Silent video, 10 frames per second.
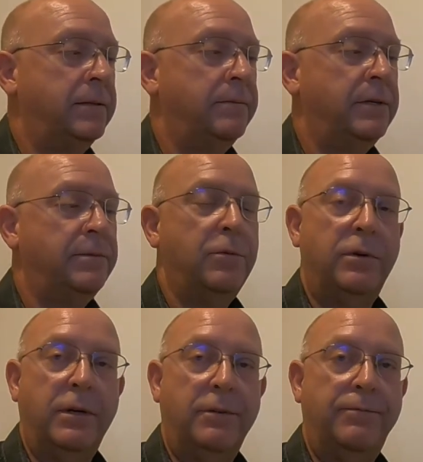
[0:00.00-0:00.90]
much
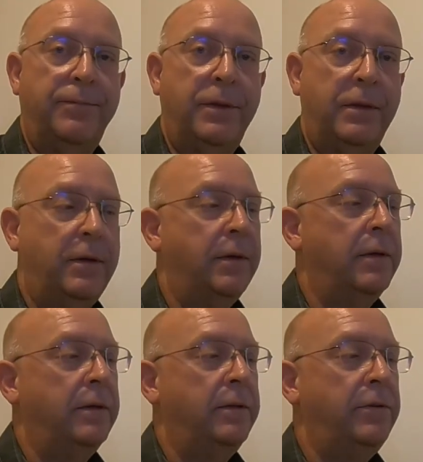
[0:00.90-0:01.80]
more
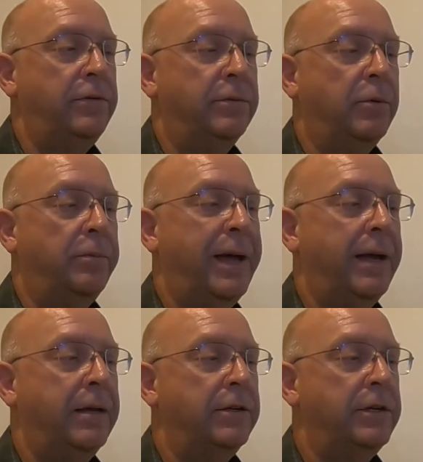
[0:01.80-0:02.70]
usable
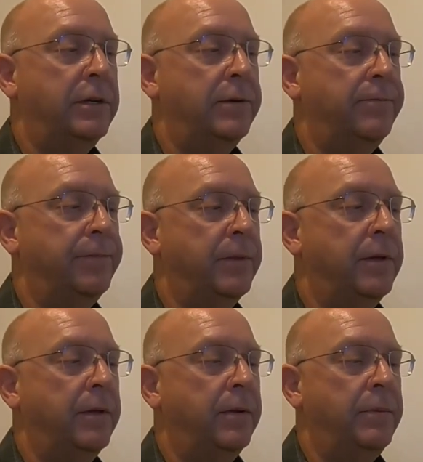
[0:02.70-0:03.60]
package.
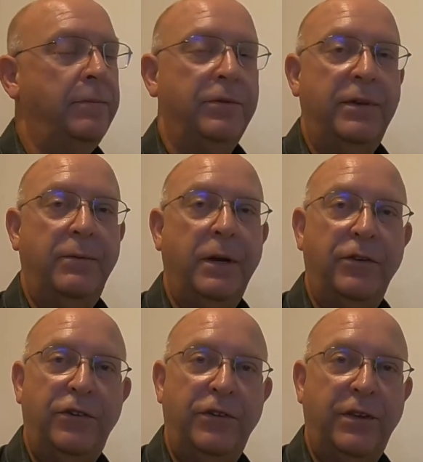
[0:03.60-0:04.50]
People say, why
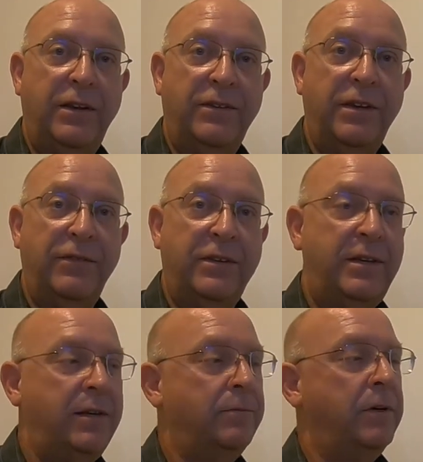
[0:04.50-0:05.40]
don't you just get a
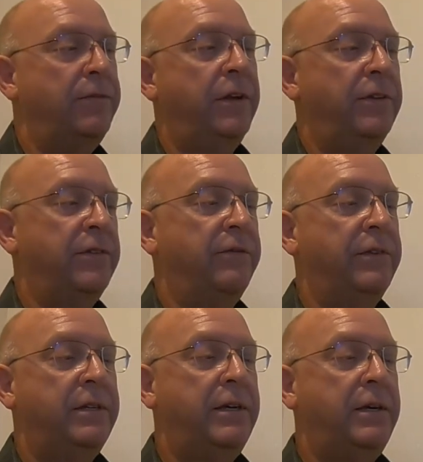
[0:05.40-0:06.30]
17? But if you get a
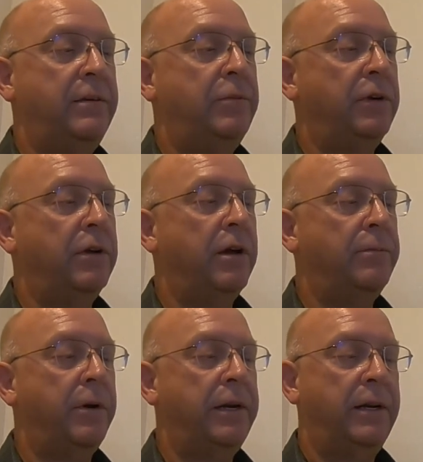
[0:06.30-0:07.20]
17 and put a comp
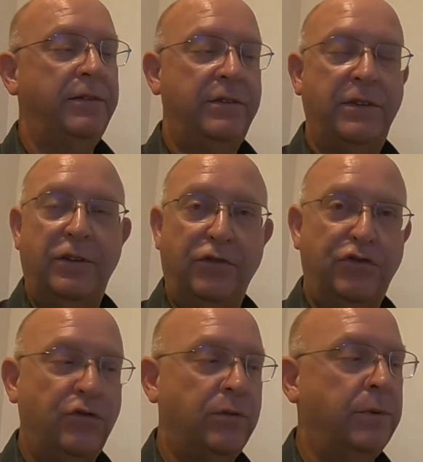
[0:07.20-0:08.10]
on it, unless it's a little
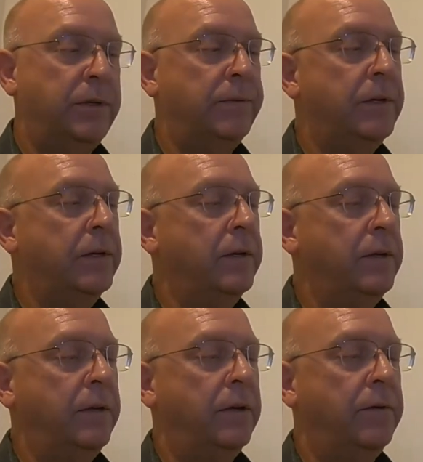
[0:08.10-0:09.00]
short one,
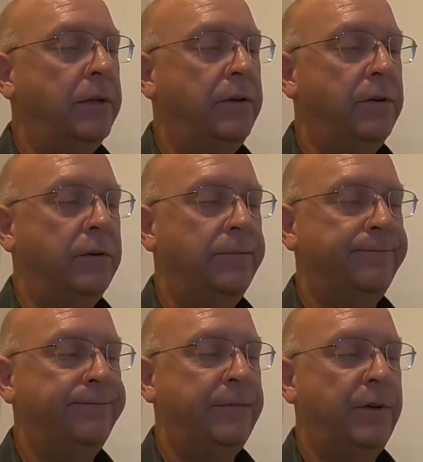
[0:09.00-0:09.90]
then you're
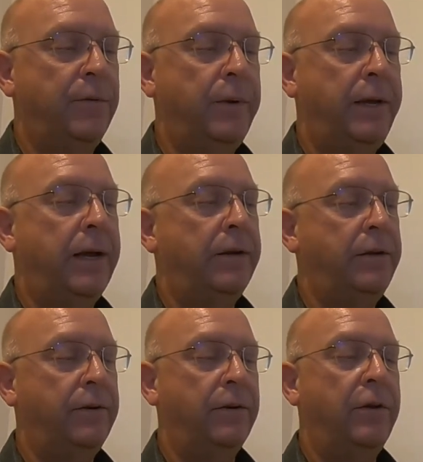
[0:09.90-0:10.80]
way out
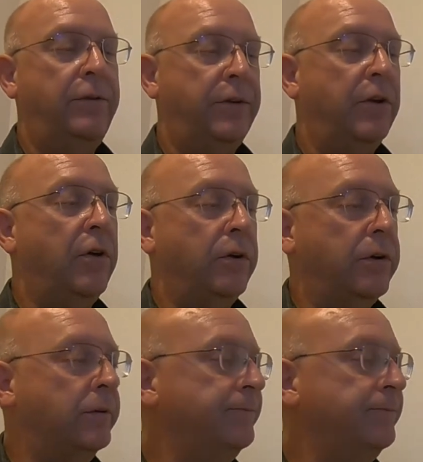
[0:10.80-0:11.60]
here even longer.